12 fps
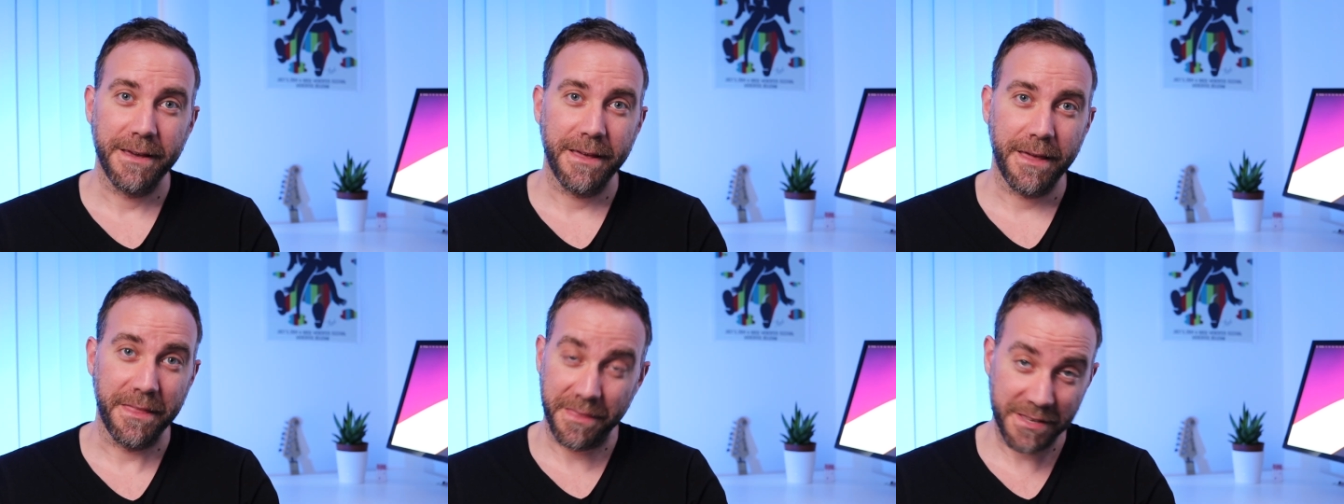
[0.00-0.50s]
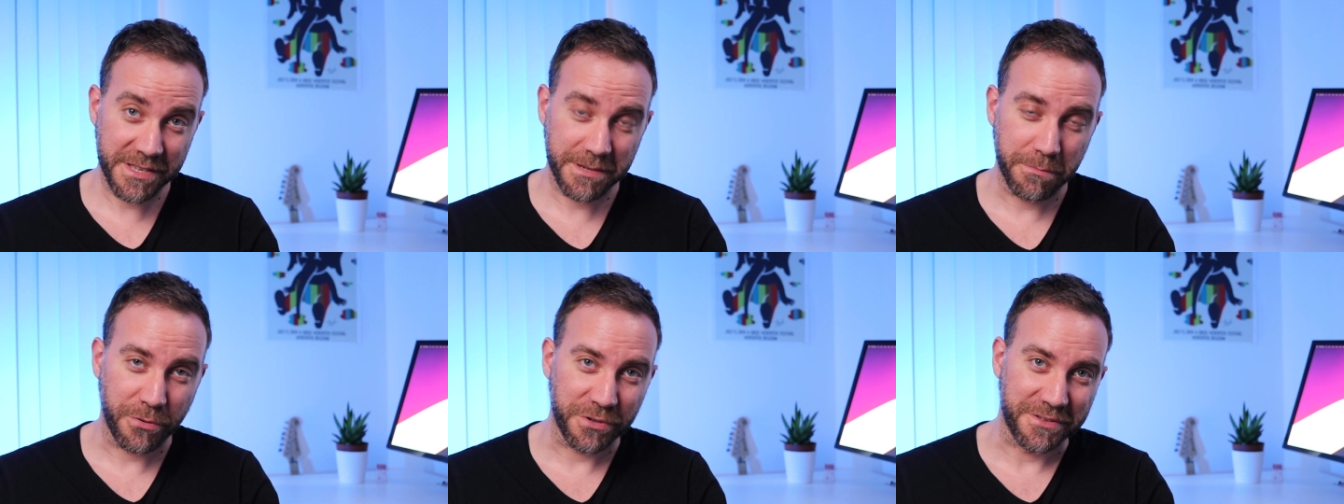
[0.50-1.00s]
and this is
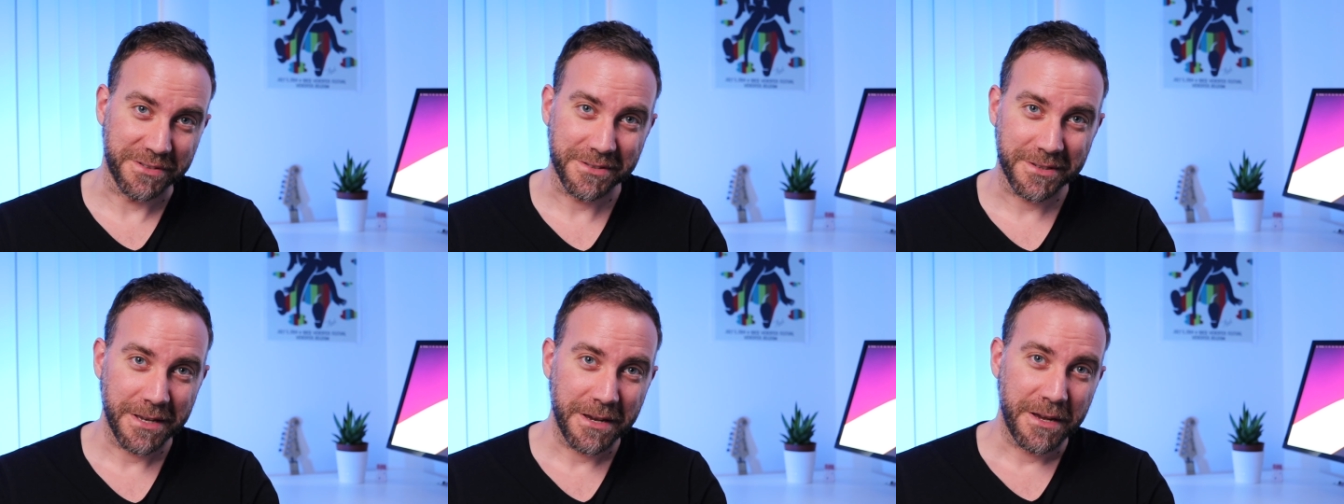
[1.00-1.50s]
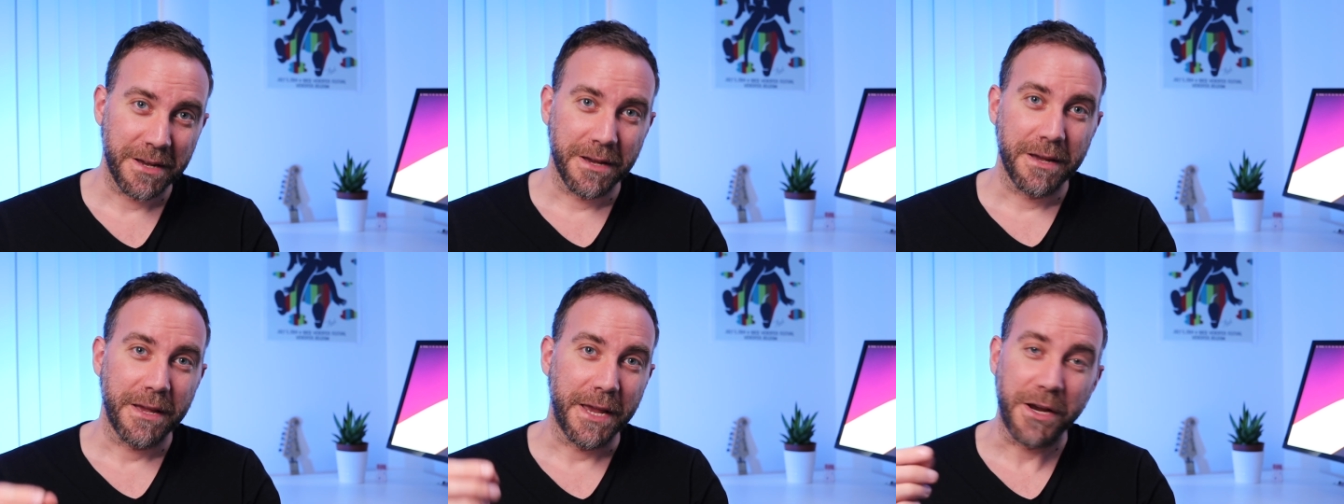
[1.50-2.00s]
important,
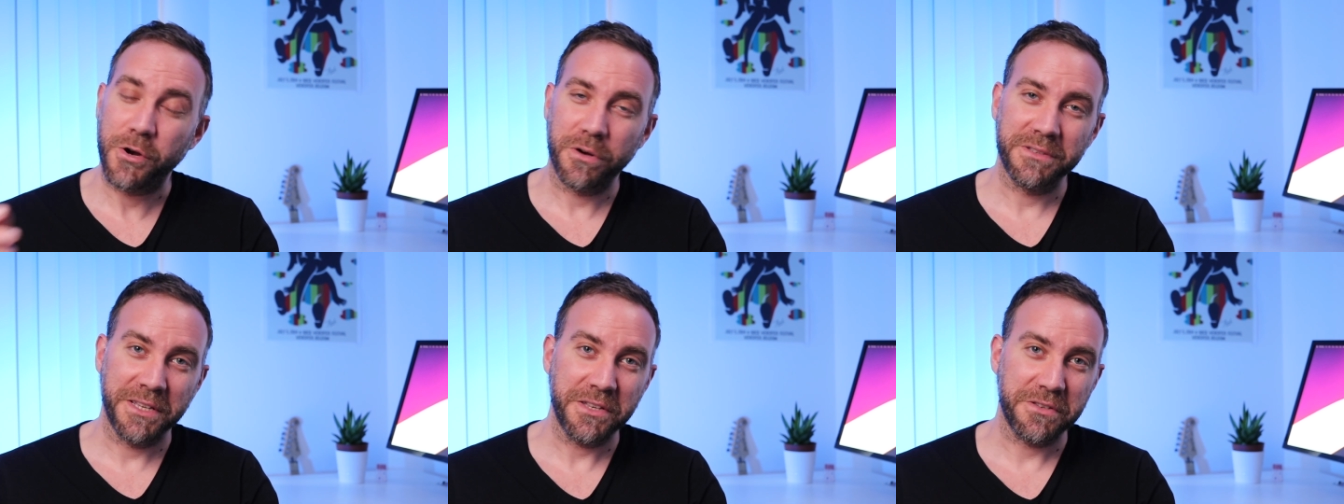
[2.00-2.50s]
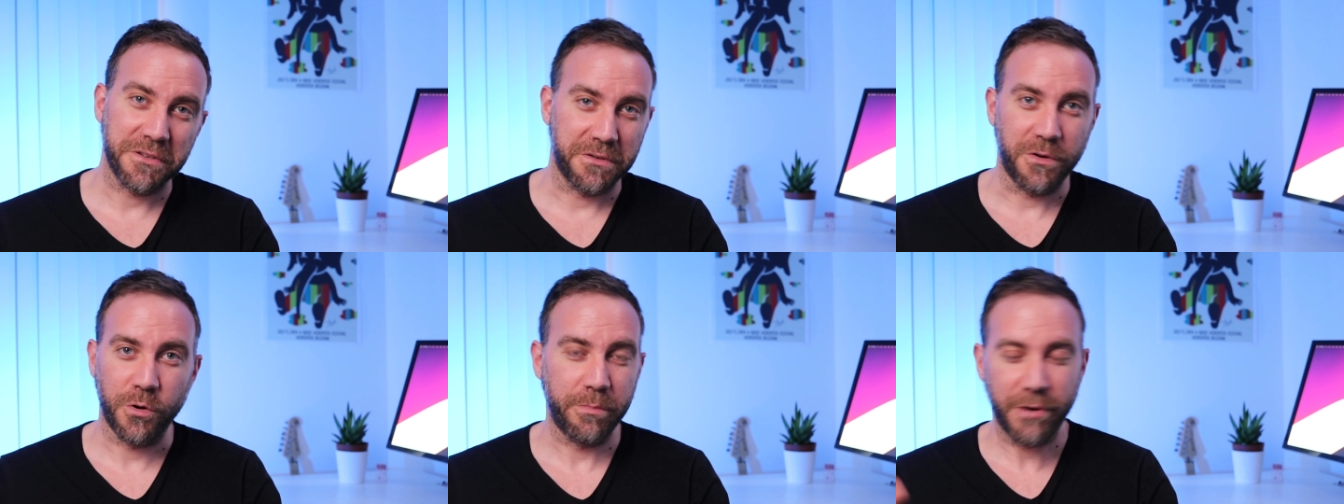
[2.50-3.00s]

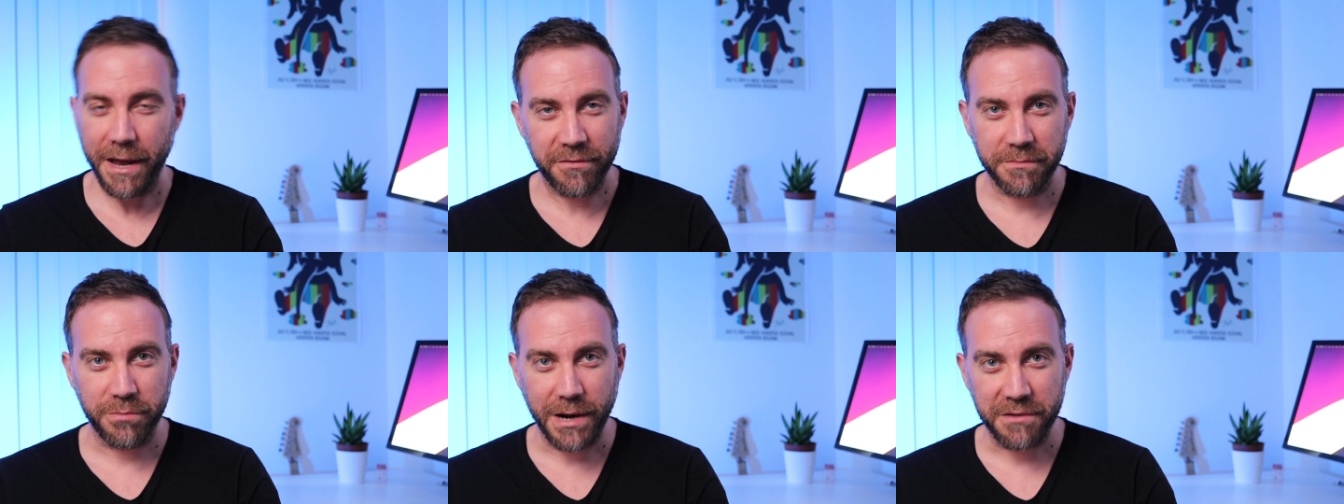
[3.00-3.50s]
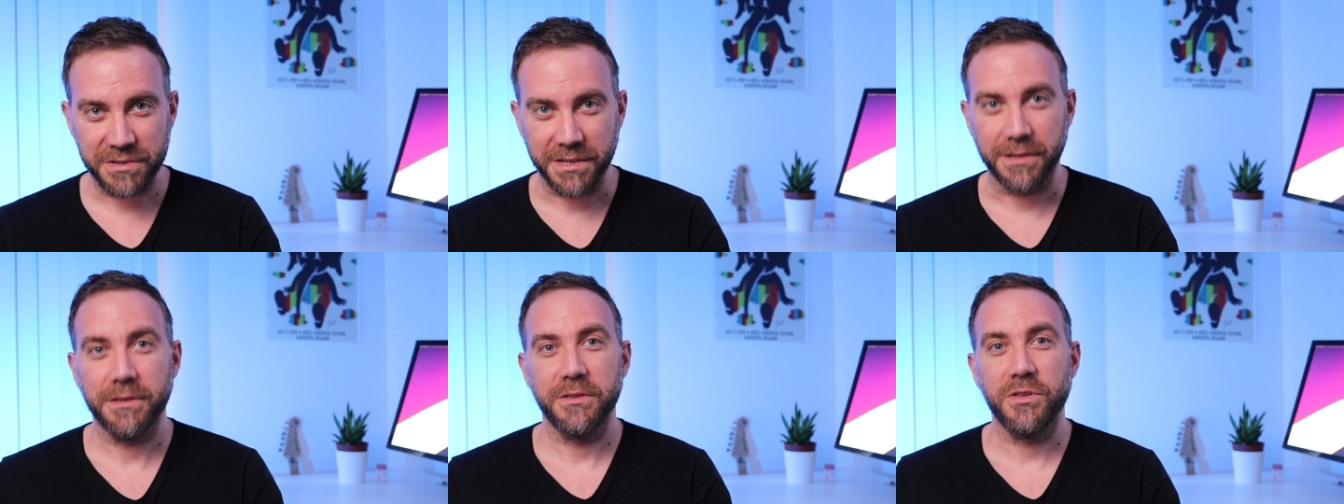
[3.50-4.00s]
incognito or private
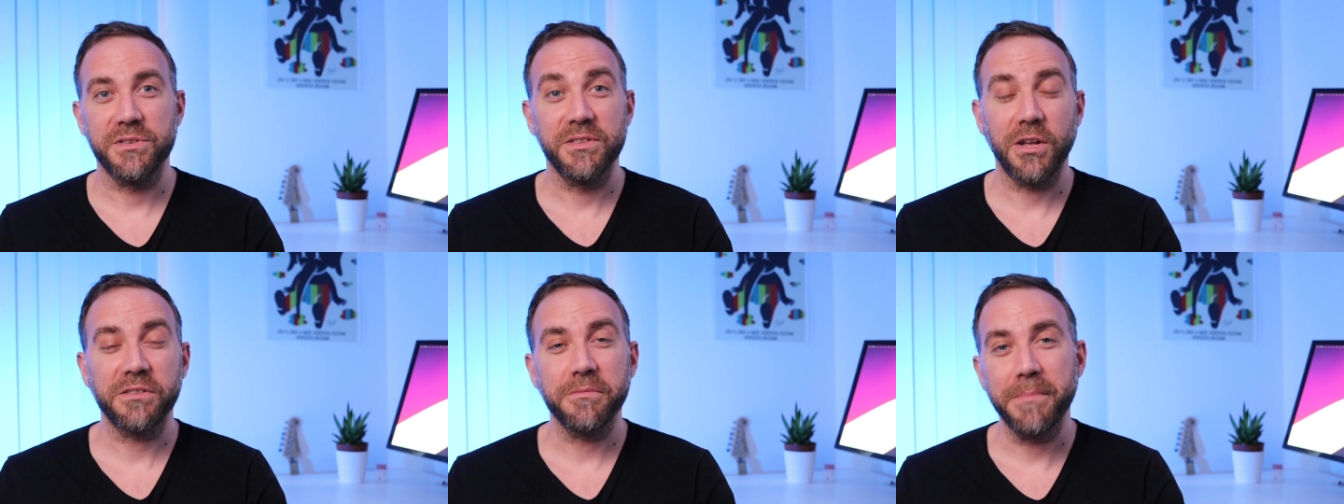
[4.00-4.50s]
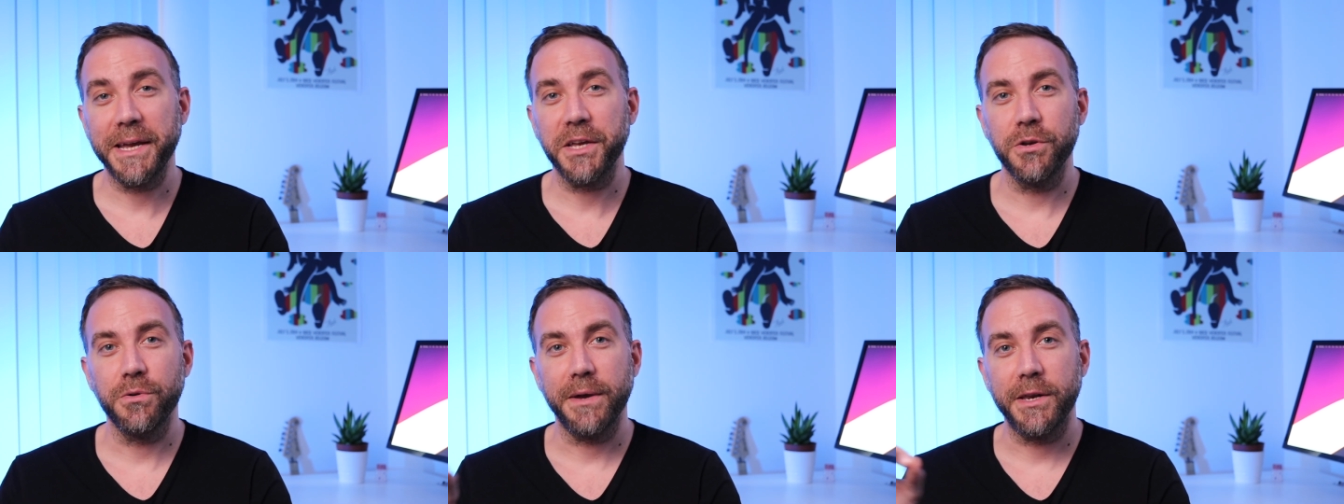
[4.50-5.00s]
browsing does not
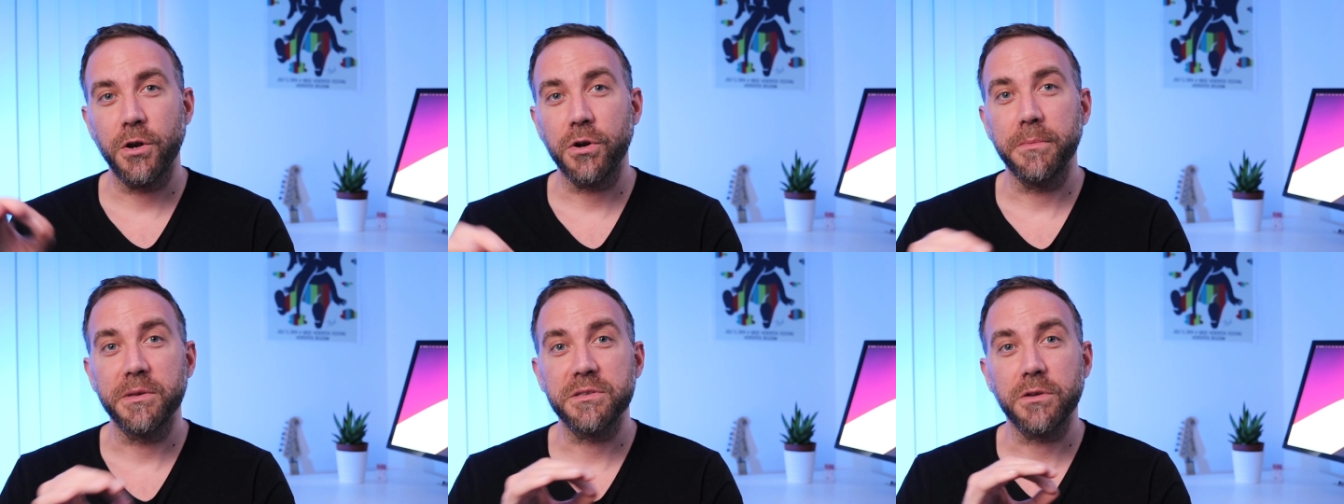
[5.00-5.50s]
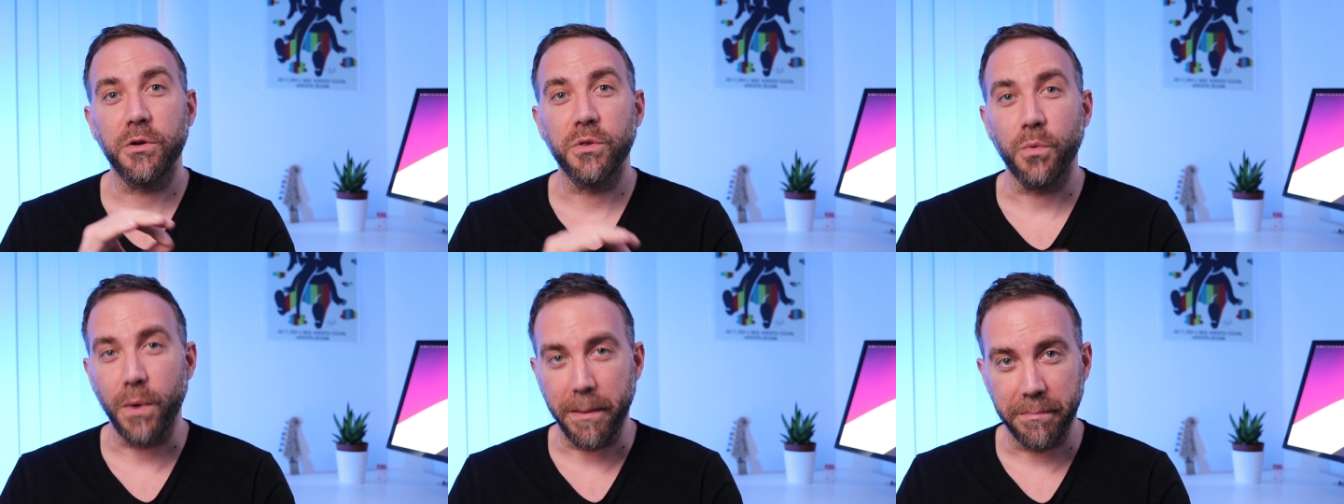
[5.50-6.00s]
make you anonymous on
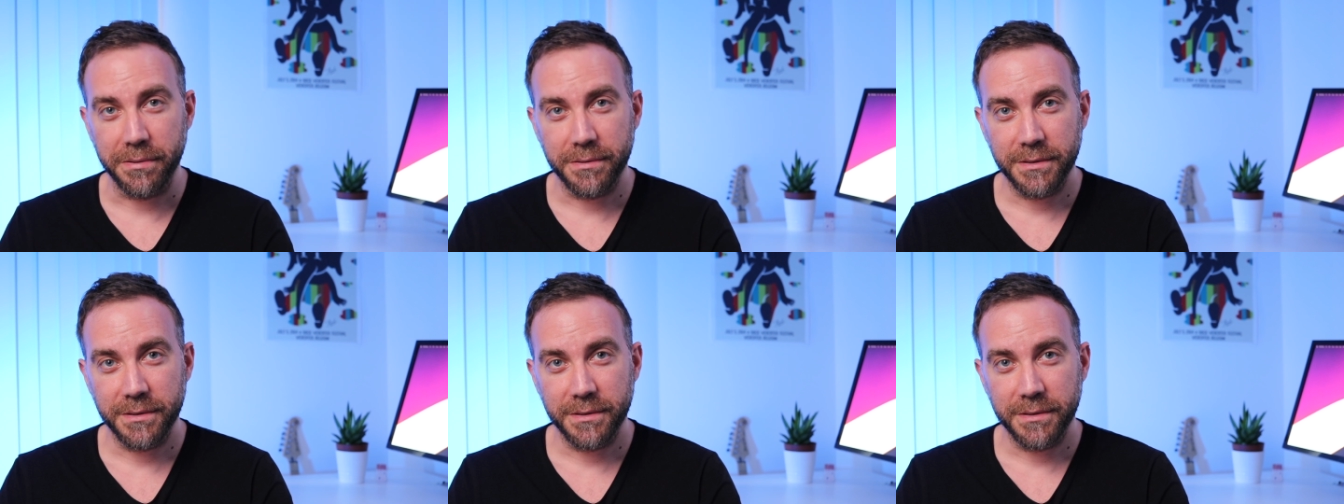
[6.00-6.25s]
the web.